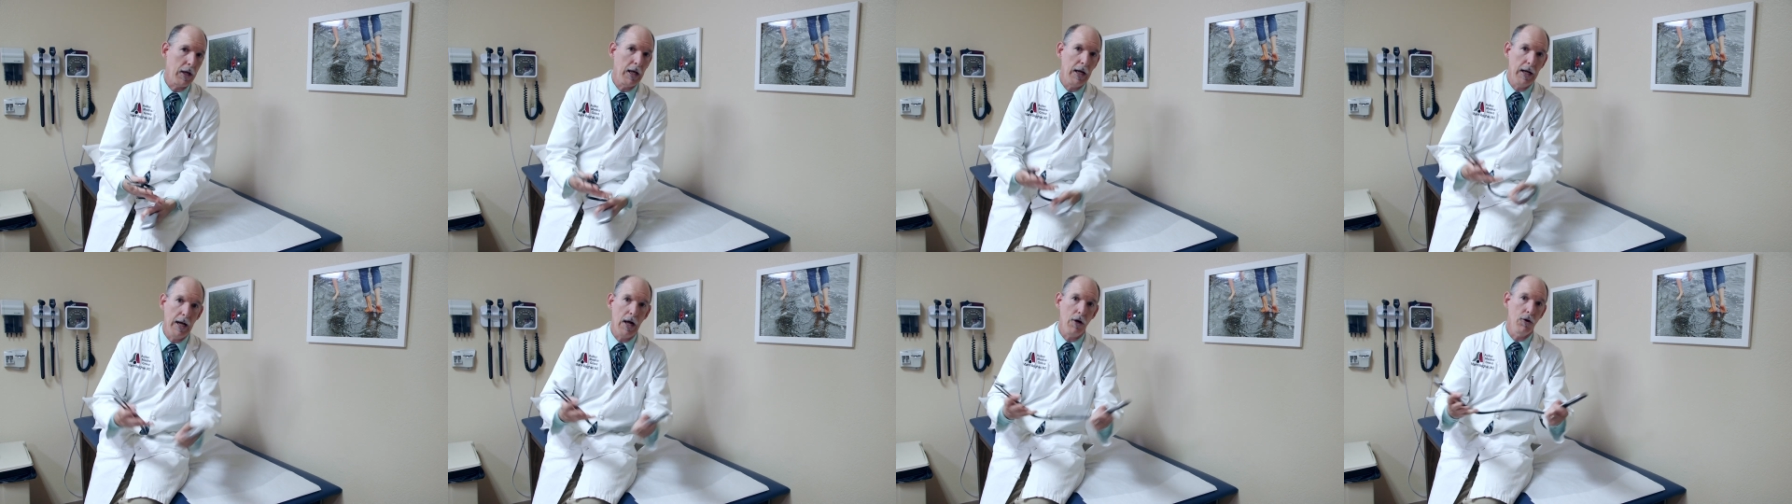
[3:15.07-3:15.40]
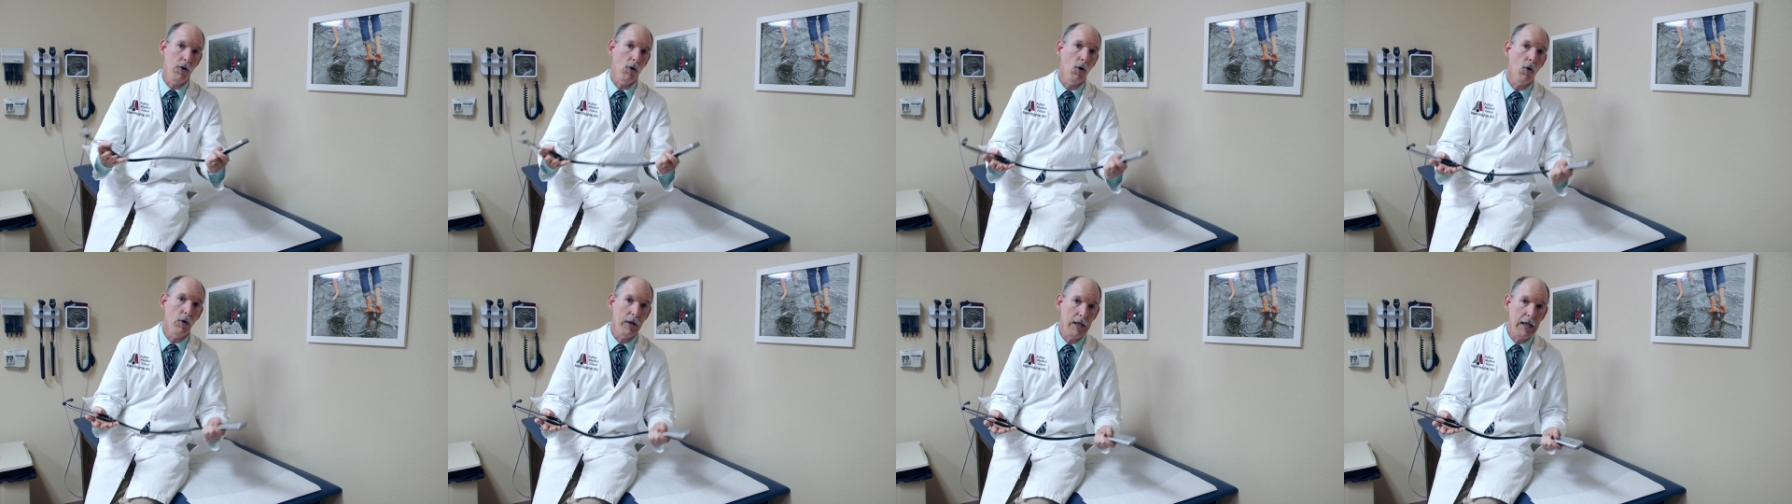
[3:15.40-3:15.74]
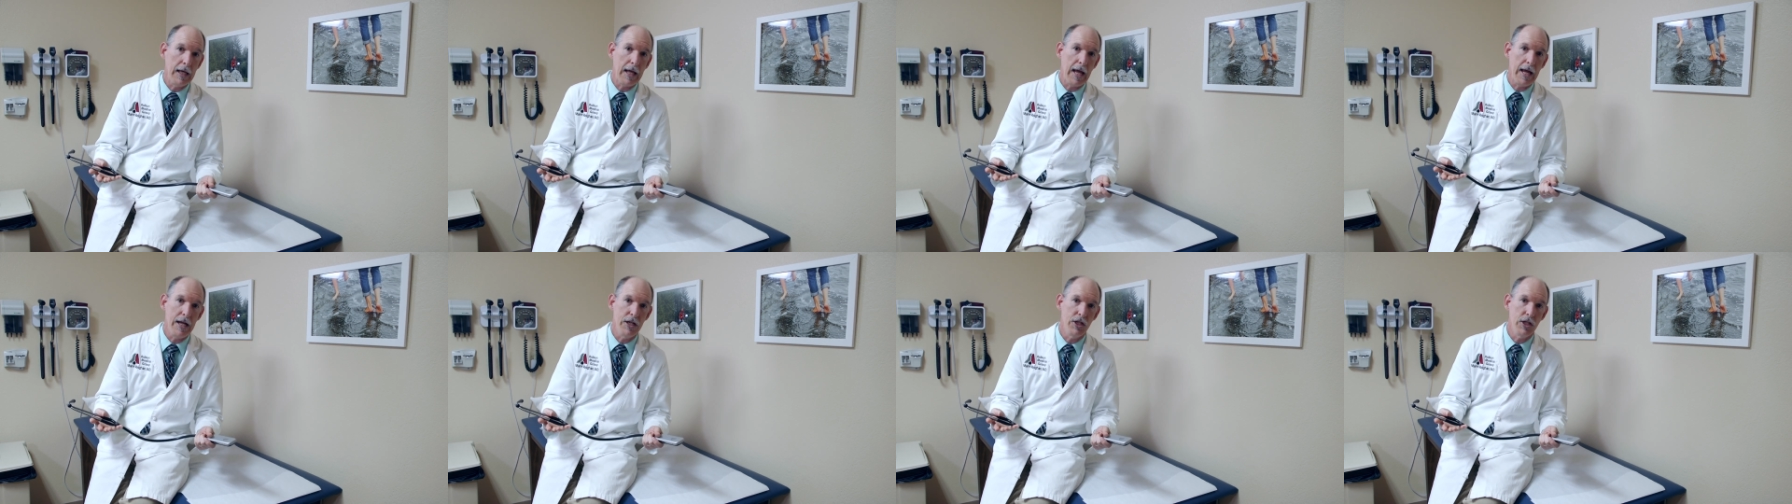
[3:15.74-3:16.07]
getting out your whole
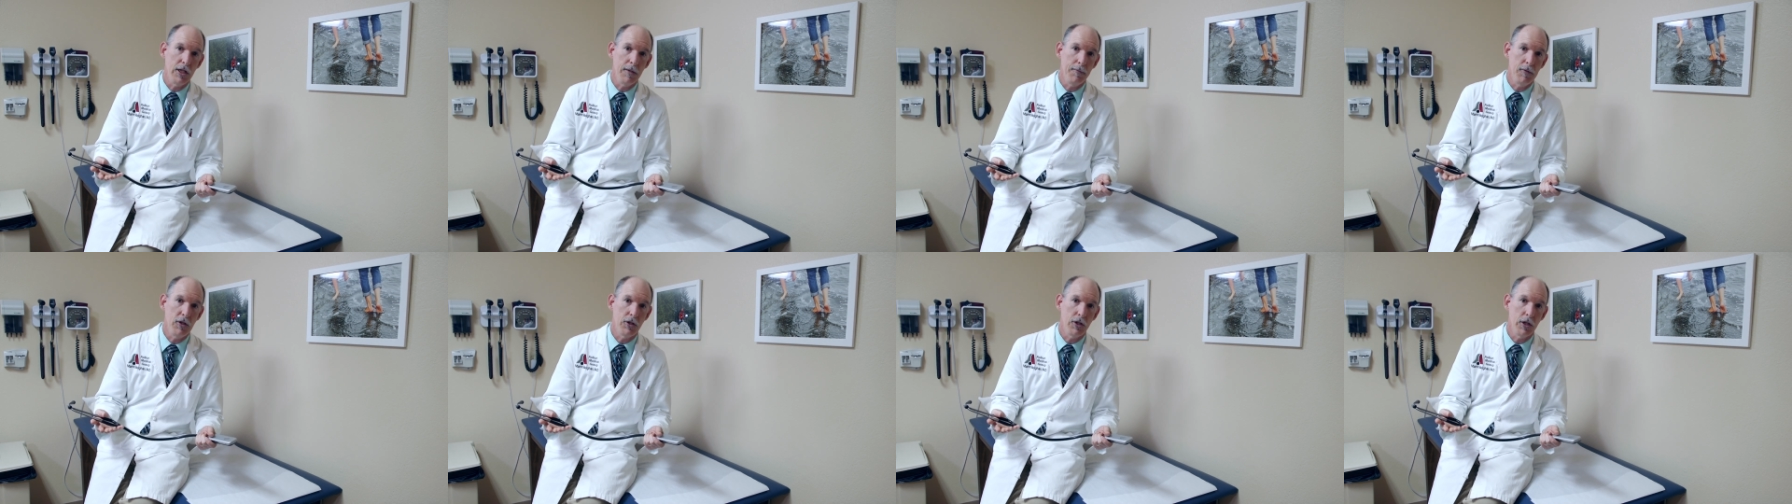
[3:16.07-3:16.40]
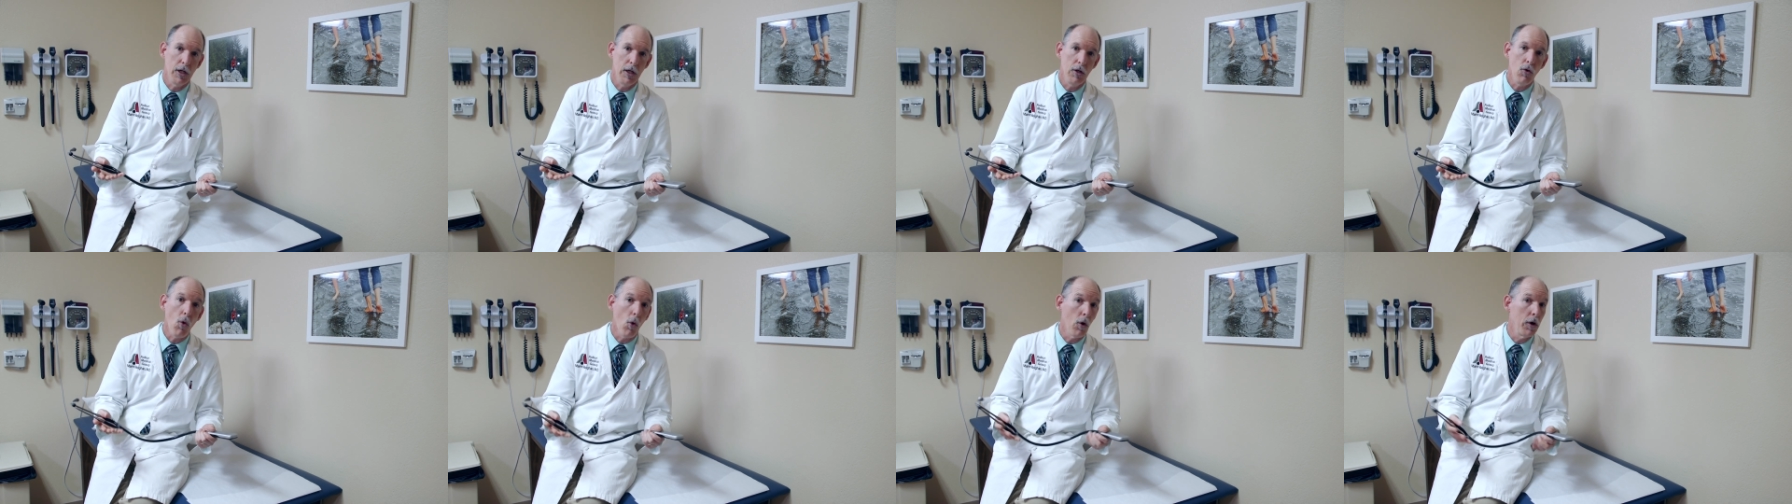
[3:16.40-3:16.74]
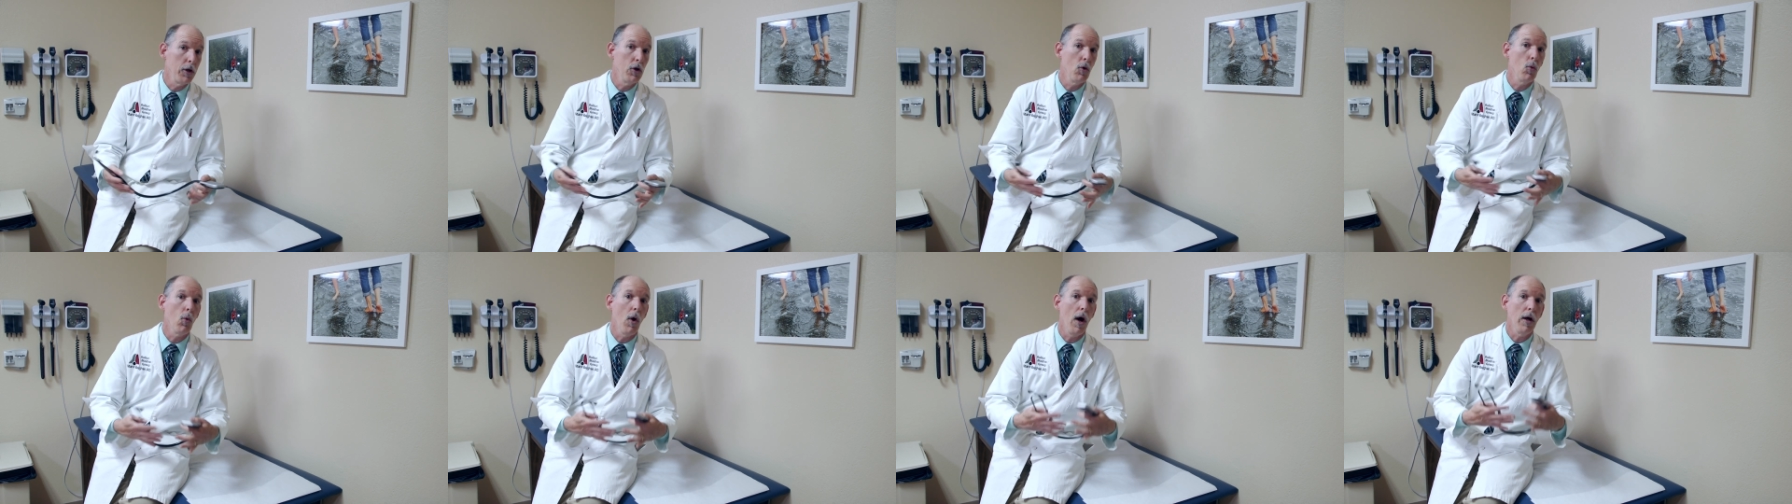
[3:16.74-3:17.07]
EKG machine, or
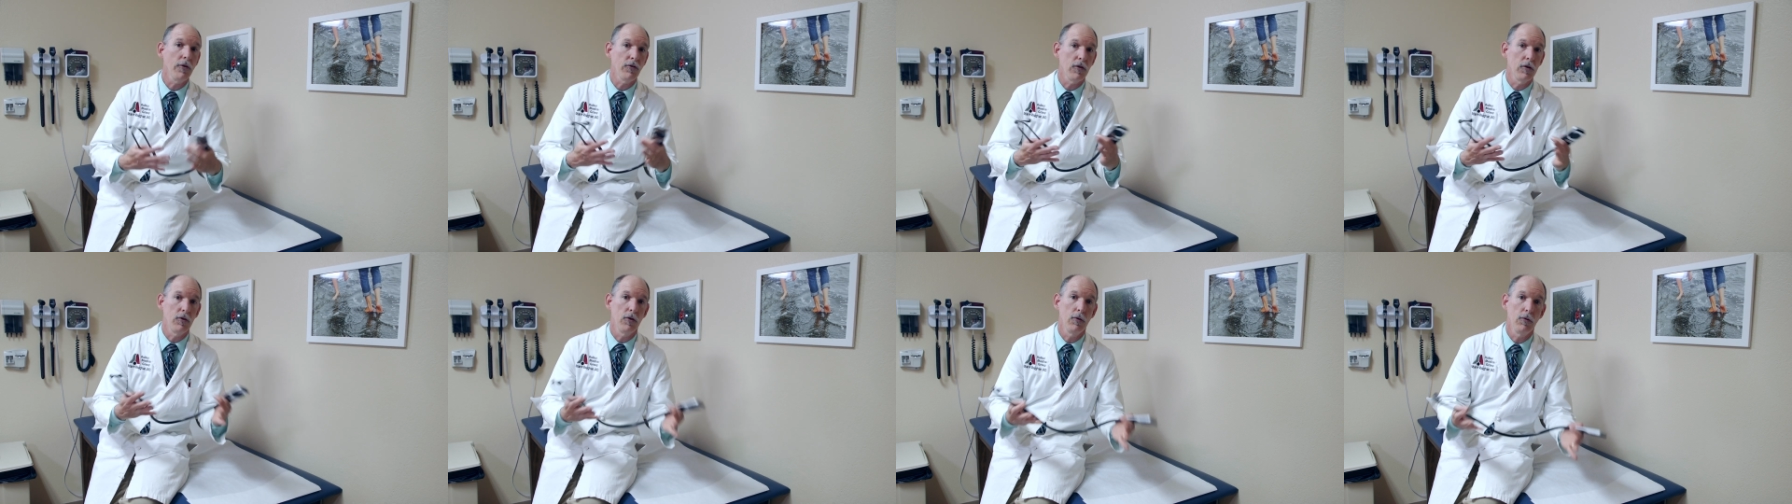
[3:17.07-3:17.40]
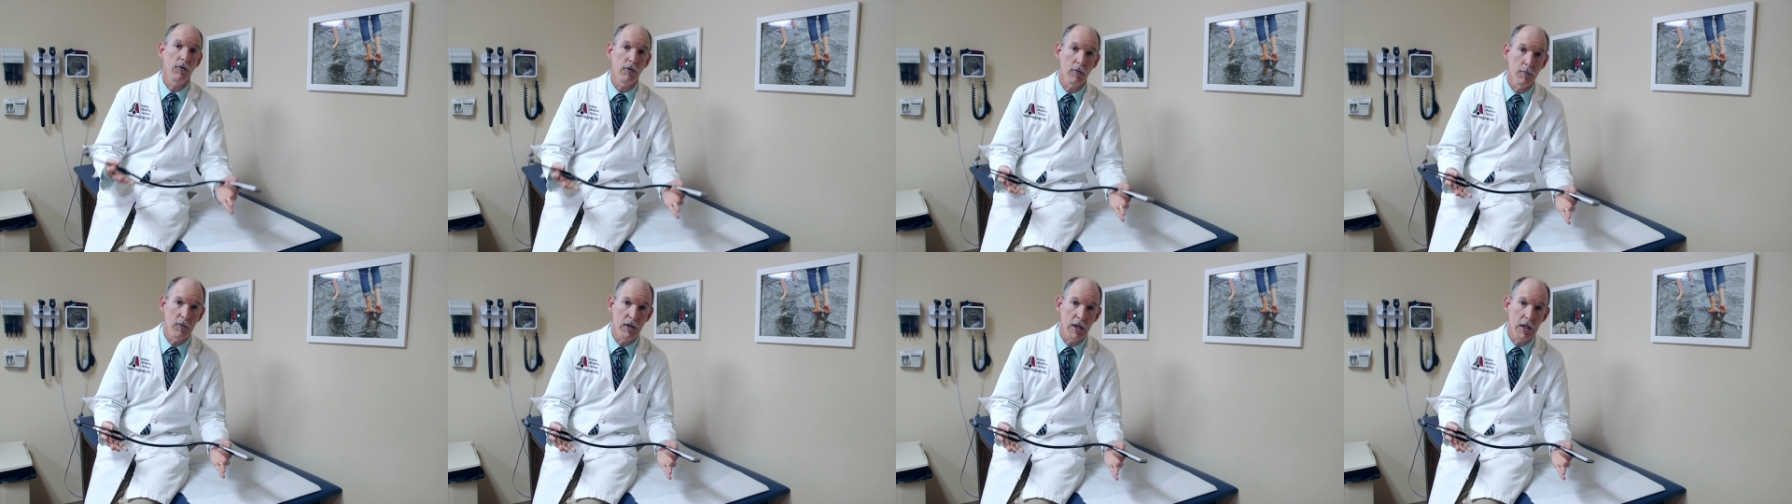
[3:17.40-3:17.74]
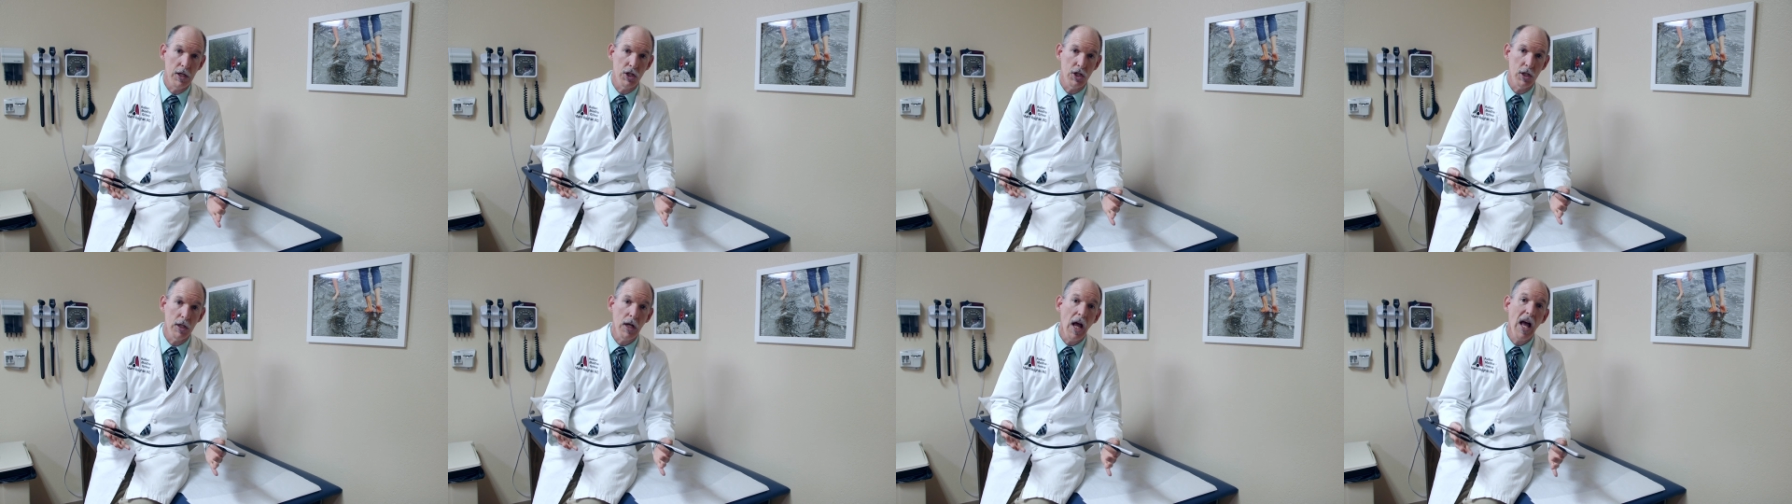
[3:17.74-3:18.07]
you want to do some
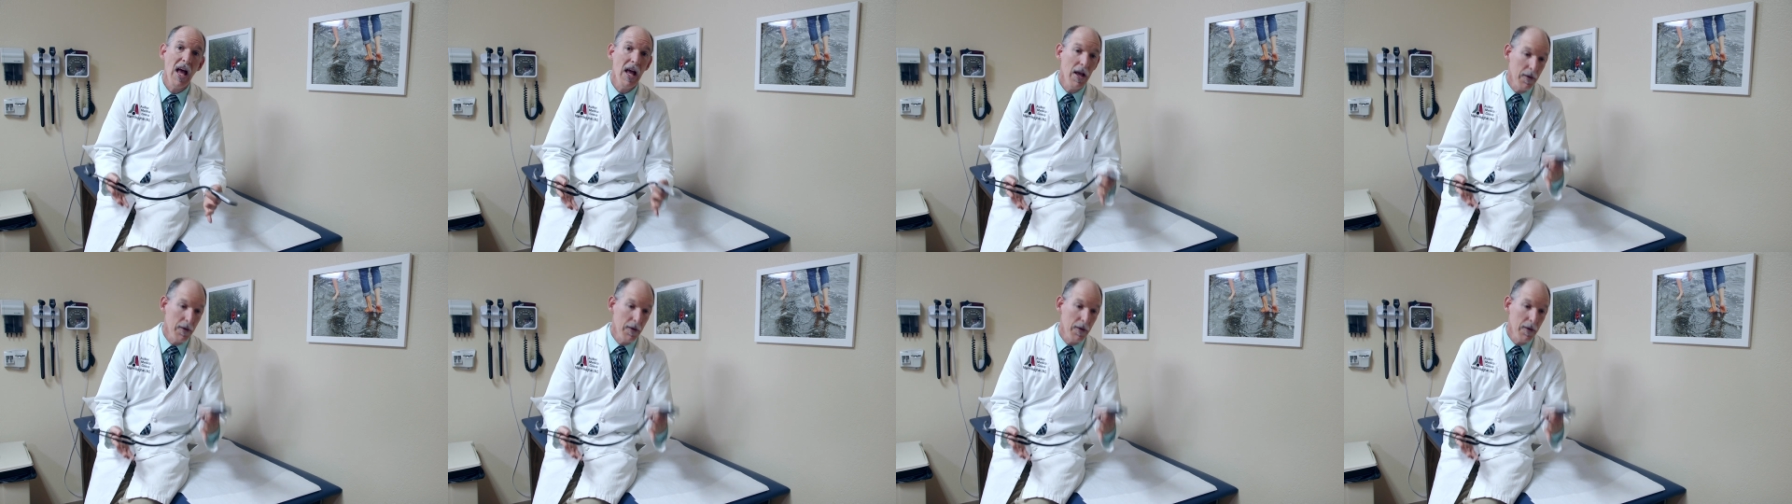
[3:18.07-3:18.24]
teaching,